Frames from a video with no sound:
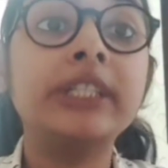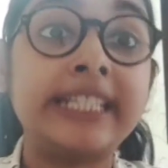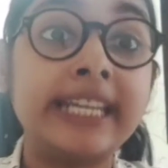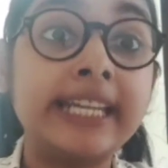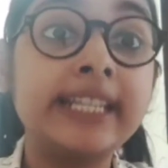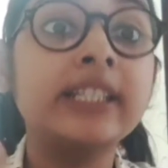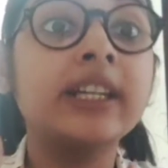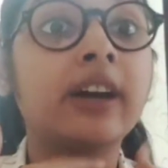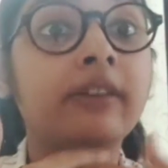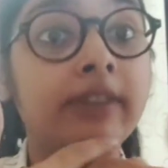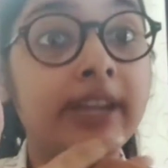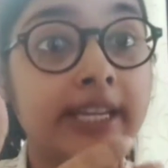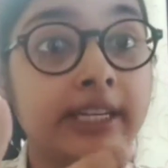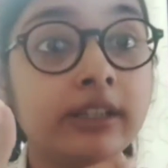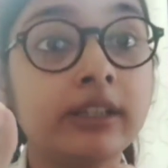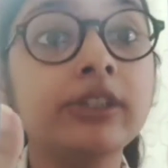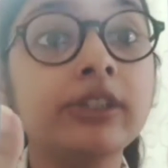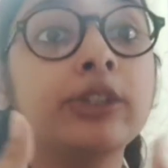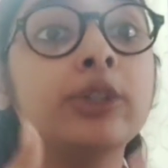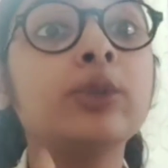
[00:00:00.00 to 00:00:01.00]
create
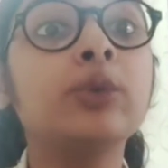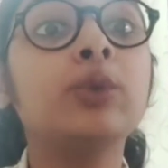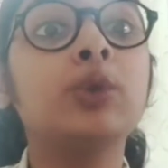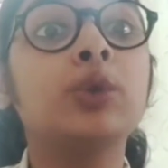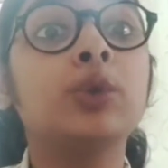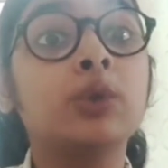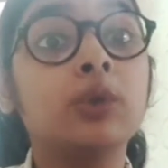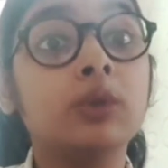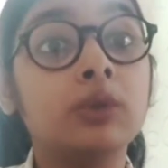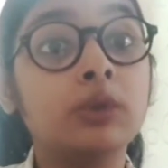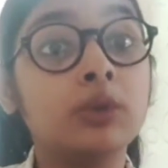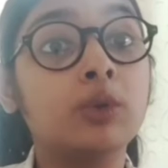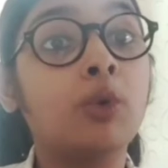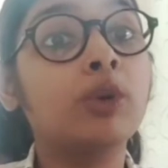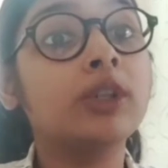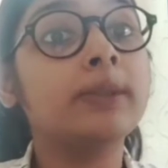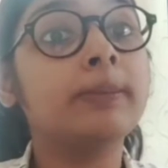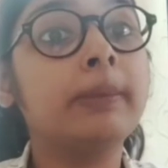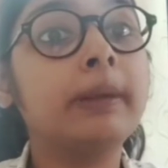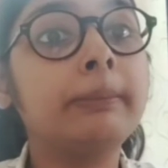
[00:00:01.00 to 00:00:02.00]
awareness to
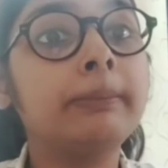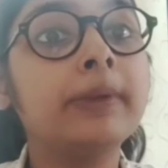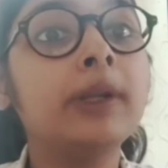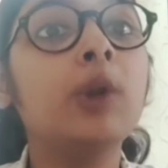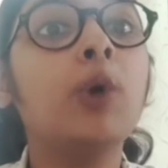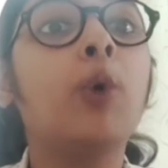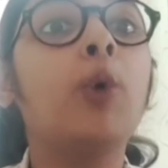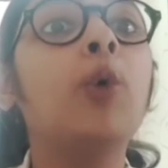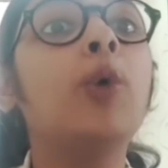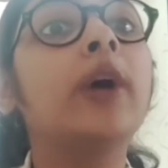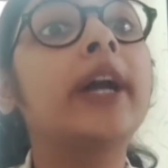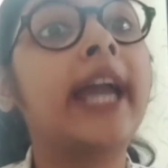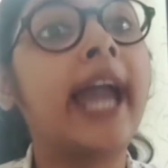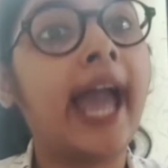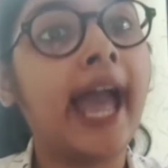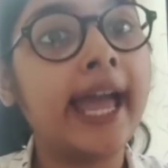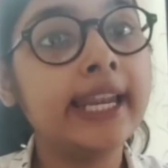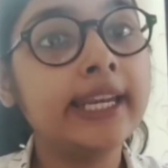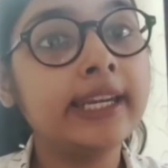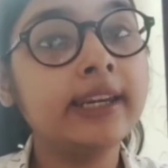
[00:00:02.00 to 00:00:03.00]
those people who
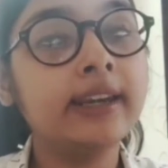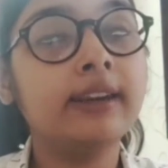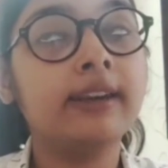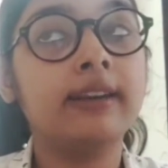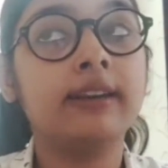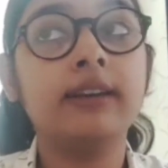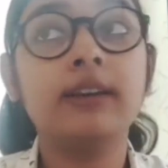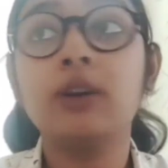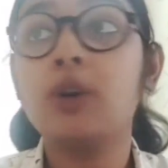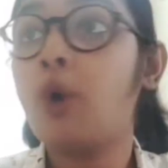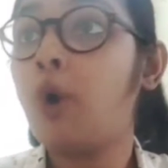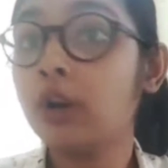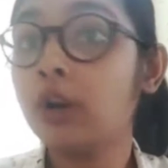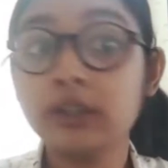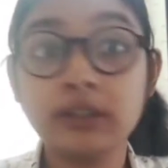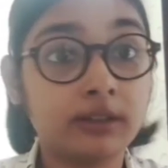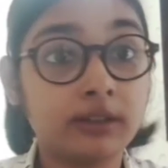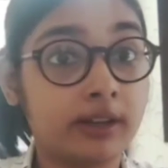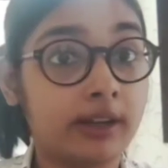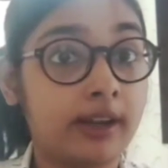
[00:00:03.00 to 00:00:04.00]
can
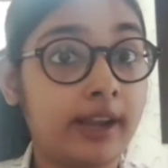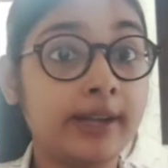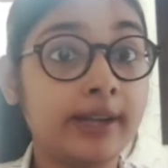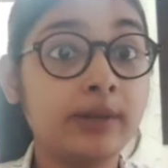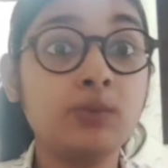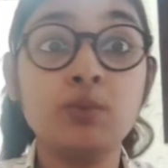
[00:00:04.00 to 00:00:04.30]
not